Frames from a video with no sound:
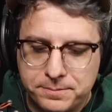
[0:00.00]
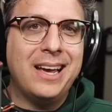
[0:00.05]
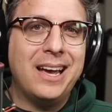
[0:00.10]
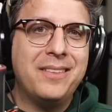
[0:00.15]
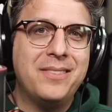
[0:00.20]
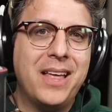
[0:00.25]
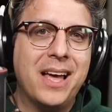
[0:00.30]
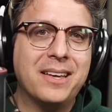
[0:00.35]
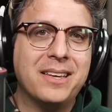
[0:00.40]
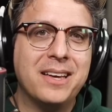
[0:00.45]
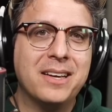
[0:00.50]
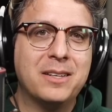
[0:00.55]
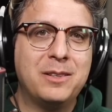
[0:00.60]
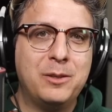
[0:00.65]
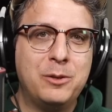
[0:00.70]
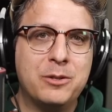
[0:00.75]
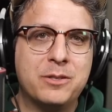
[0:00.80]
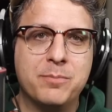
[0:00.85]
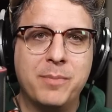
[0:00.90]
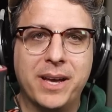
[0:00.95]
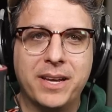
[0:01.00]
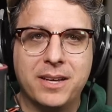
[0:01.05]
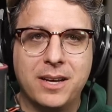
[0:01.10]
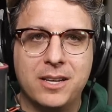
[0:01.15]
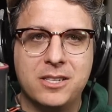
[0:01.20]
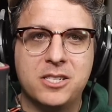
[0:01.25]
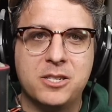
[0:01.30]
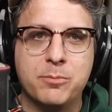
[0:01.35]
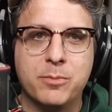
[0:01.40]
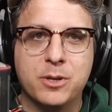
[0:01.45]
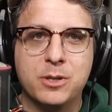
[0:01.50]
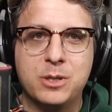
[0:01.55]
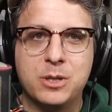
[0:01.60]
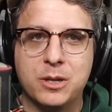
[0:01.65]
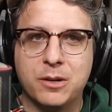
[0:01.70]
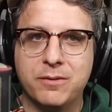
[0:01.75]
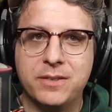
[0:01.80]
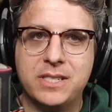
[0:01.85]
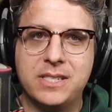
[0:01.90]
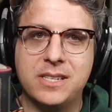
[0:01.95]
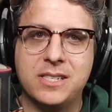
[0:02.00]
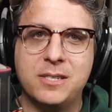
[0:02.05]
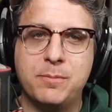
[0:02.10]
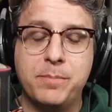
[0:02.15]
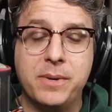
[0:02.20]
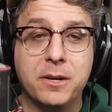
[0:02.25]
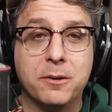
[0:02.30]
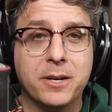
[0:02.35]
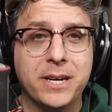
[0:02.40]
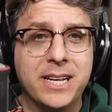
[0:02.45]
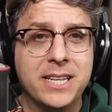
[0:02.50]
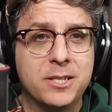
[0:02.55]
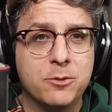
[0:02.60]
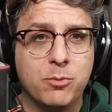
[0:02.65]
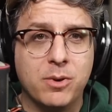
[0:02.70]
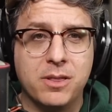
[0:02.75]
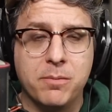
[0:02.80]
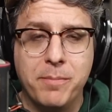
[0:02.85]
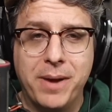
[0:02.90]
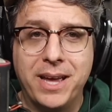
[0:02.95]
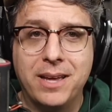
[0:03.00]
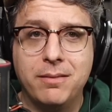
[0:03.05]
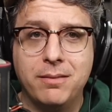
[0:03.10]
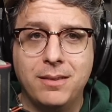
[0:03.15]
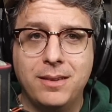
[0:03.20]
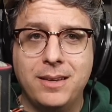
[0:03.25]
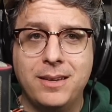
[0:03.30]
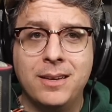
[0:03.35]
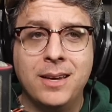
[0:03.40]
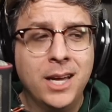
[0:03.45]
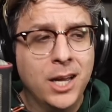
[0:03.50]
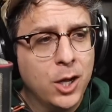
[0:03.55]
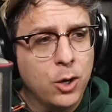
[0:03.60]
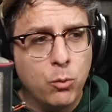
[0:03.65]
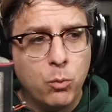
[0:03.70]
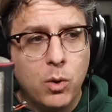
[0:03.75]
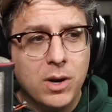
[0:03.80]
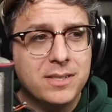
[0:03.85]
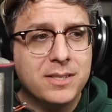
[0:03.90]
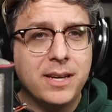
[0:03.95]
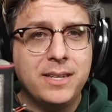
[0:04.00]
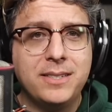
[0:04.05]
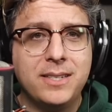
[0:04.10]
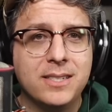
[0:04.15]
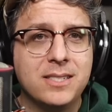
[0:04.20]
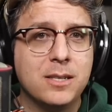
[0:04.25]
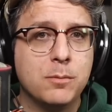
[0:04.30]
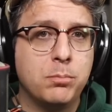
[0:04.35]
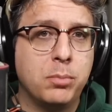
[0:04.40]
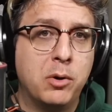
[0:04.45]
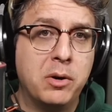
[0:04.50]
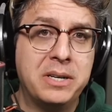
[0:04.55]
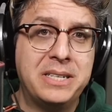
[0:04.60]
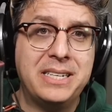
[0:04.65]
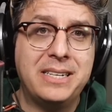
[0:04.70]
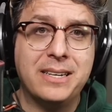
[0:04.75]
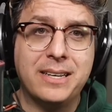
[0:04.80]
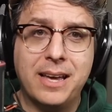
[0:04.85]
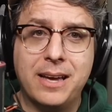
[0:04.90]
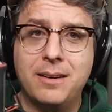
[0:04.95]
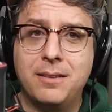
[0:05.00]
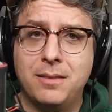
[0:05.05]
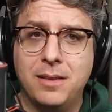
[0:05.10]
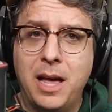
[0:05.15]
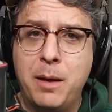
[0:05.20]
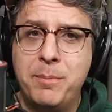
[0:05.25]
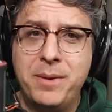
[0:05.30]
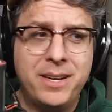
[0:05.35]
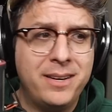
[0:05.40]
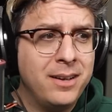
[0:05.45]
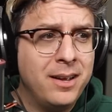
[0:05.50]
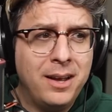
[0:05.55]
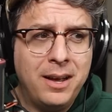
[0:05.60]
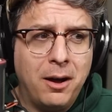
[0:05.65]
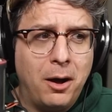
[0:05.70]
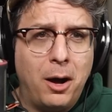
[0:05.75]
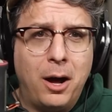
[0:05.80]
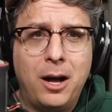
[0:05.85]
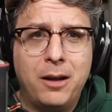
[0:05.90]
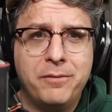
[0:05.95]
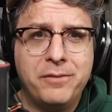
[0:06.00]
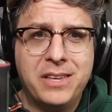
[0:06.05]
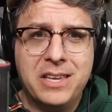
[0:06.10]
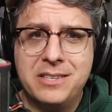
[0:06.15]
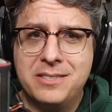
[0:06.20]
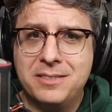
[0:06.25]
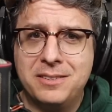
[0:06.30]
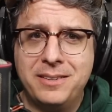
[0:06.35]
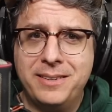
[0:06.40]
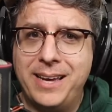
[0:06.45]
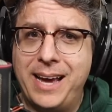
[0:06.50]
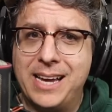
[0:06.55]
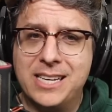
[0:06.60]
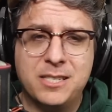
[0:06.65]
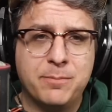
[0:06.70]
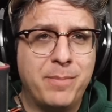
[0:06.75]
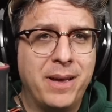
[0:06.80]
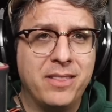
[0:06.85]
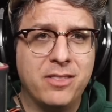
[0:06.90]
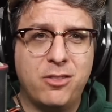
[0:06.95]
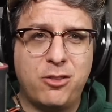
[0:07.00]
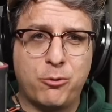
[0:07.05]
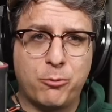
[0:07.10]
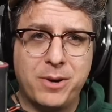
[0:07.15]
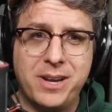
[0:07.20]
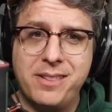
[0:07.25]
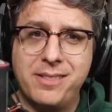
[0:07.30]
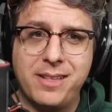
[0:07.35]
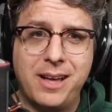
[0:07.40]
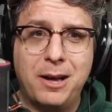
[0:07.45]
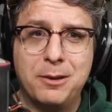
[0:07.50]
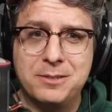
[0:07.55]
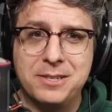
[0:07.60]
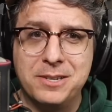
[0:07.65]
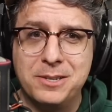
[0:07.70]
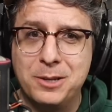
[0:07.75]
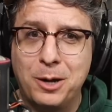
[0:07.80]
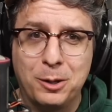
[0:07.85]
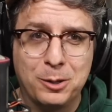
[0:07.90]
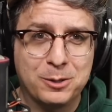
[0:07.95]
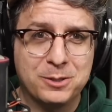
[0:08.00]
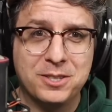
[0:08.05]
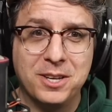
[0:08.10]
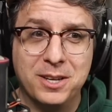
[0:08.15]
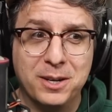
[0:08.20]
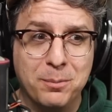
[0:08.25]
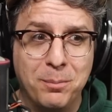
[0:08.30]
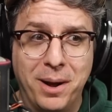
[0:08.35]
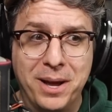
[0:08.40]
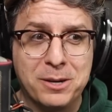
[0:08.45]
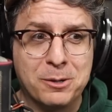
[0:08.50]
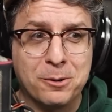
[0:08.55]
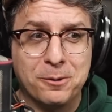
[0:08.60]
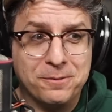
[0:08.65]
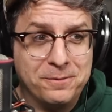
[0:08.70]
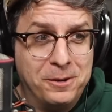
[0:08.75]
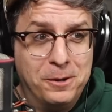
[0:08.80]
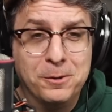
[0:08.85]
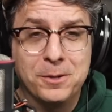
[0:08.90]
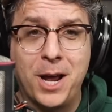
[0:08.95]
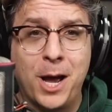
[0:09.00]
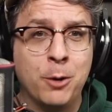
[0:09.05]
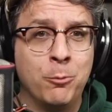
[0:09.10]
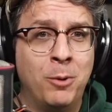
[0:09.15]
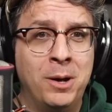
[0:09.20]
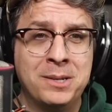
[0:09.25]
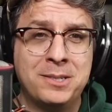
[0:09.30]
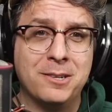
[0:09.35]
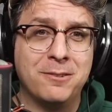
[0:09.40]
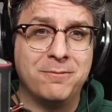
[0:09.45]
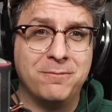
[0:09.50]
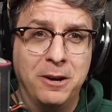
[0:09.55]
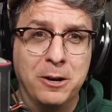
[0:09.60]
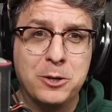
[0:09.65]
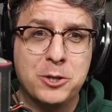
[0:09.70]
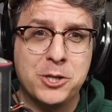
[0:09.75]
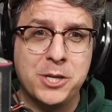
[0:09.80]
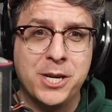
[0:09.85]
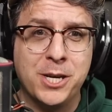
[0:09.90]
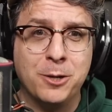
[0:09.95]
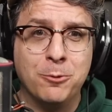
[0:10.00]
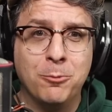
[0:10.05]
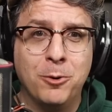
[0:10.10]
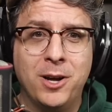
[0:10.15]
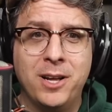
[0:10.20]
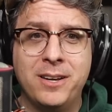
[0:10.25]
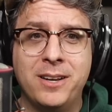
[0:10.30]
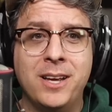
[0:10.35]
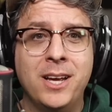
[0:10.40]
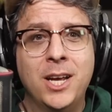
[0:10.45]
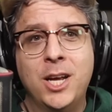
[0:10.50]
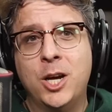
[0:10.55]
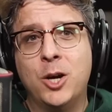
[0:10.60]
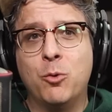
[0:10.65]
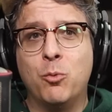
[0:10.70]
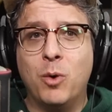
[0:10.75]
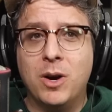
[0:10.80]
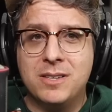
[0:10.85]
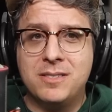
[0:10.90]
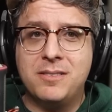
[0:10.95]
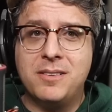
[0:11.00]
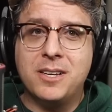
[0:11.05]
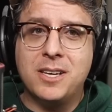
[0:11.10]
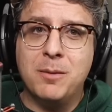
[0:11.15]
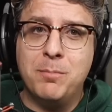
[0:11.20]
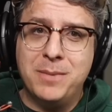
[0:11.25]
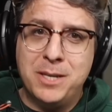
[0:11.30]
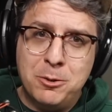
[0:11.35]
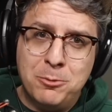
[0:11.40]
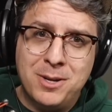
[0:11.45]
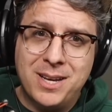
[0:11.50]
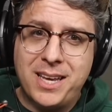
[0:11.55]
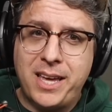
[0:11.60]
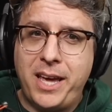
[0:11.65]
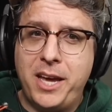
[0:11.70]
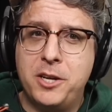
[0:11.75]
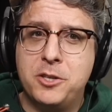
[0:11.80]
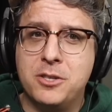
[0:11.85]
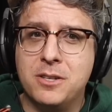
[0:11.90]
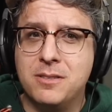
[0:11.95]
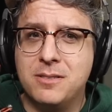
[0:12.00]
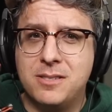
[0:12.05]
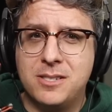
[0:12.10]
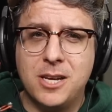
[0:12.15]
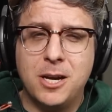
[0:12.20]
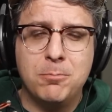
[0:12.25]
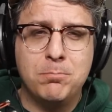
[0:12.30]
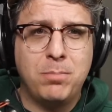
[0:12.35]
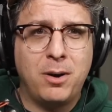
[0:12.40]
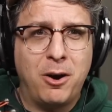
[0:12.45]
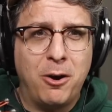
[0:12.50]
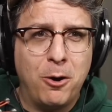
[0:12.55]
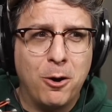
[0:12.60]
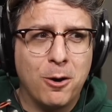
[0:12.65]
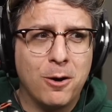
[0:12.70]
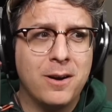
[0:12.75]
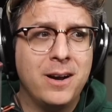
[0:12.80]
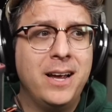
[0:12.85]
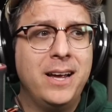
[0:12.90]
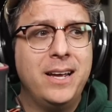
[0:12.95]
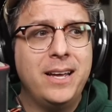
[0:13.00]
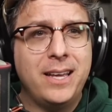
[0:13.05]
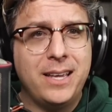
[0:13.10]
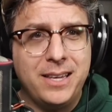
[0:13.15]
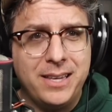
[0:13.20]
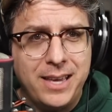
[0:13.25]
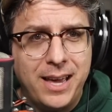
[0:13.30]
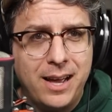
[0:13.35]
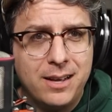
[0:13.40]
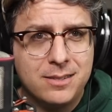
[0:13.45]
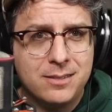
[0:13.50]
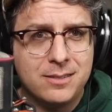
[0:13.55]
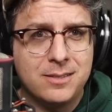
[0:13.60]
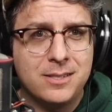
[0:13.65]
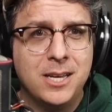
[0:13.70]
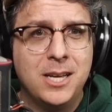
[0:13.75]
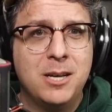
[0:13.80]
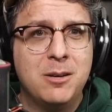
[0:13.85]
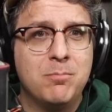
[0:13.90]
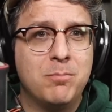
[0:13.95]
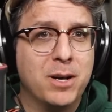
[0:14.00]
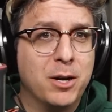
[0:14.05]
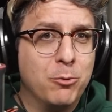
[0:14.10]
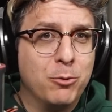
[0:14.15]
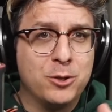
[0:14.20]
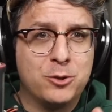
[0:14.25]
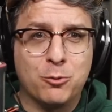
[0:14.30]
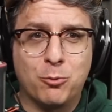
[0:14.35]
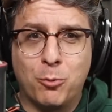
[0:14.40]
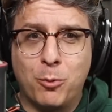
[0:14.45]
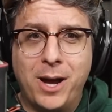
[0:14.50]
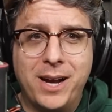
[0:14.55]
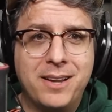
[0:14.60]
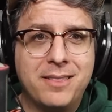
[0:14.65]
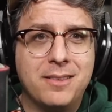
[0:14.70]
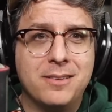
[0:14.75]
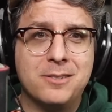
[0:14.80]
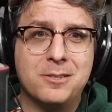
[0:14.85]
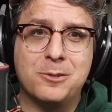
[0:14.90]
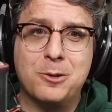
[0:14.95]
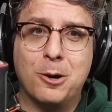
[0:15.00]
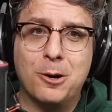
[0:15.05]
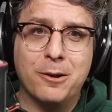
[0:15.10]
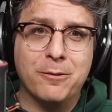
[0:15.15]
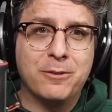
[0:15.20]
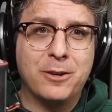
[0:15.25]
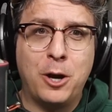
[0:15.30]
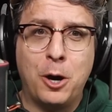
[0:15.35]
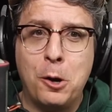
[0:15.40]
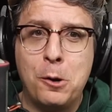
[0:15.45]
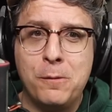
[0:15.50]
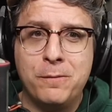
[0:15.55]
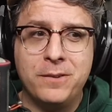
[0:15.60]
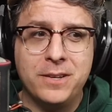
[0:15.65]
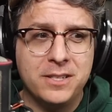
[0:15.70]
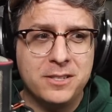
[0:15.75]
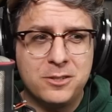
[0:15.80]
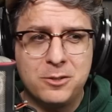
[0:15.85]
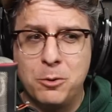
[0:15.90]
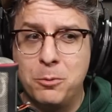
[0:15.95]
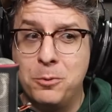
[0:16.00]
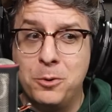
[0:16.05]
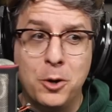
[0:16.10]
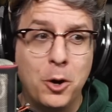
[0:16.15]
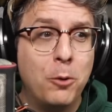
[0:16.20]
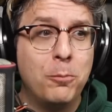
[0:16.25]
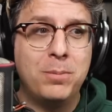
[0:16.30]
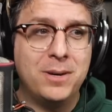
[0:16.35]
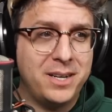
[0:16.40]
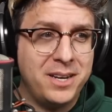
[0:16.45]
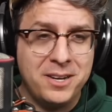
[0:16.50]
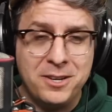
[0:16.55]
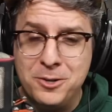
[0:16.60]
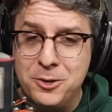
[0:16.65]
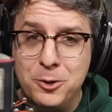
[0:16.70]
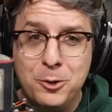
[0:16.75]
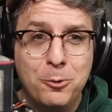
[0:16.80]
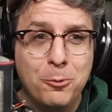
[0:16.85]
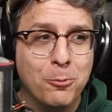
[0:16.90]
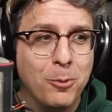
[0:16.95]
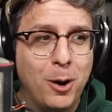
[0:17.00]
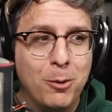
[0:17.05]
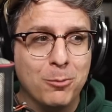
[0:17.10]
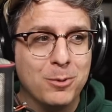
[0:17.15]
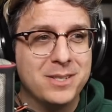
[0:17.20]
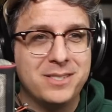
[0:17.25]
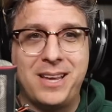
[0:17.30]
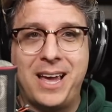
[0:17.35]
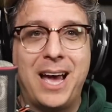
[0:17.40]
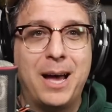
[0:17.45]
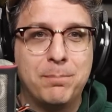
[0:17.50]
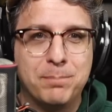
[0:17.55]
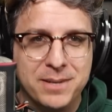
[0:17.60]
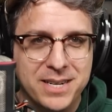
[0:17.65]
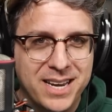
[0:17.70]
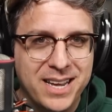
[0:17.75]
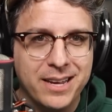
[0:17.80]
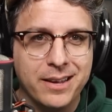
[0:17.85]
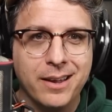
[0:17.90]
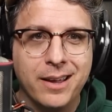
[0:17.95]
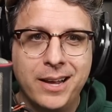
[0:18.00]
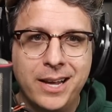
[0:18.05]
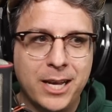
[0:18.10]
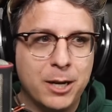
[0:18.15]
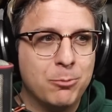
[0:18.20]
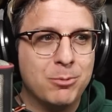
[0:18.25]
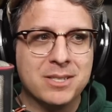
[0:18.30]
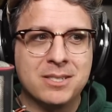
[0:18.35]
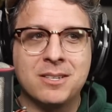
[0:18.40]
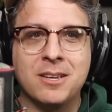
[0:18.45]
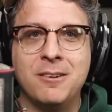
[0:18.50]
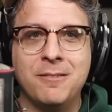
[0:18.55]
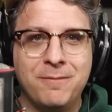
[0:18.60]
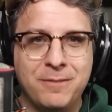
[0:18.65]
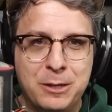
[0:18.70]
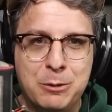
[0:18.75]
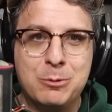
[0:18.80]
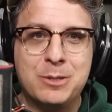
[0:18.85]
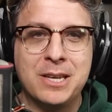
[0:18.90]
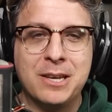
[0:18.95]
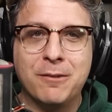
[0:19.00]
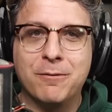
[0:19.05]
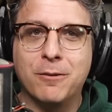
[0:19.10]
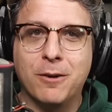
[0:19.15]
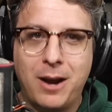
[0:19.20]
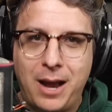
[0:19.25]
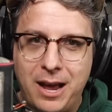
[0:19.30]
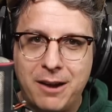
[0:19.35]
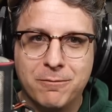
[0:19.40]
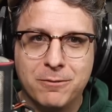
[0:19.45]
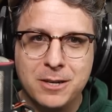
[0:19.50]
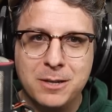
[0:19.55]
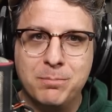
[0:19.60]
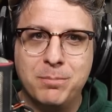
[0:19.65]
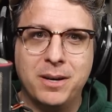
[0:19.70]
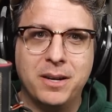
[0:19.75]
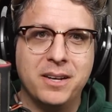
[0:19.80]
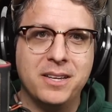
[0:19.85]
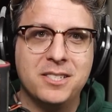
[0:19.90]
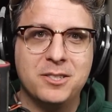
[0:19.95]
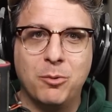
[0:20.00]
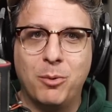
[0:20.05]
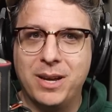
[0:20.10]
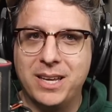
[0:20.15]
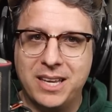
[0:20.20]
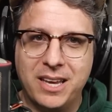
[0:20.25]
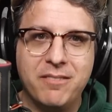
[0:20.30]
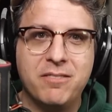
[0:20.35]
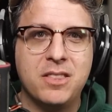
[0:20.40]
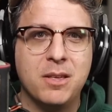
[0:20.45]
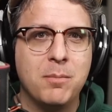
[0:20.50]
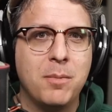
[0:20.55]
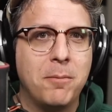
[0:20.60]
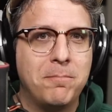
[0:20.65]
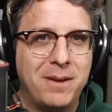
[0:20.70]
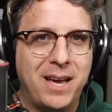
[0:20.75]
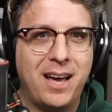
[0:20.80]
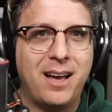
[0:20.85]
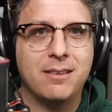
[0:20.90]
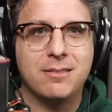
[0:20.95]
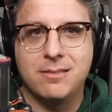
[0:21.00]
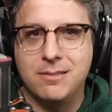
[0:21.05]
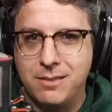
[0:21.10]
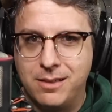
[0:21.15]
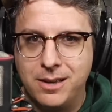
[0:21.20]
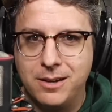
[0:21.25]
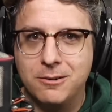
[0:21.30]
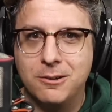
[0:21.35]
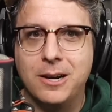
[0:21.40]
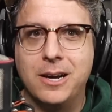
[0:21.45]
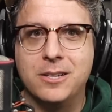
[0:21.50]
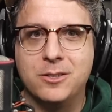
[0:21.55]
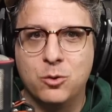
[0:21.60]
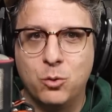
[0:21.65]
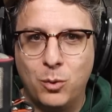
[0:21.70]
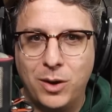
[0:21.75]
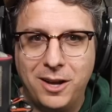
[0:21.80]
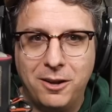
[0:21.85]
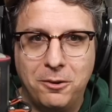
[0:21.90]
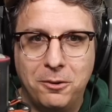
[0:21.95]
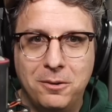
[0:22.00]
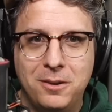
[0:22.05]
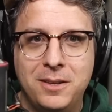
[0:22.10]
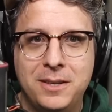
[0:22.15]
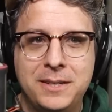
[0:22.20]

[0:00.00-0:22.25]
And that concludes my customer service experience with Manley. Was I disappointed to get a lemon? Obviously, I spent three thousand dollars on a microphone. I want a functioning one. Was the communication subpar? Yes, but it was right at the start of COVID, so nobody knew what was happening. It was confusing for everybody, so I give them a pass there as well.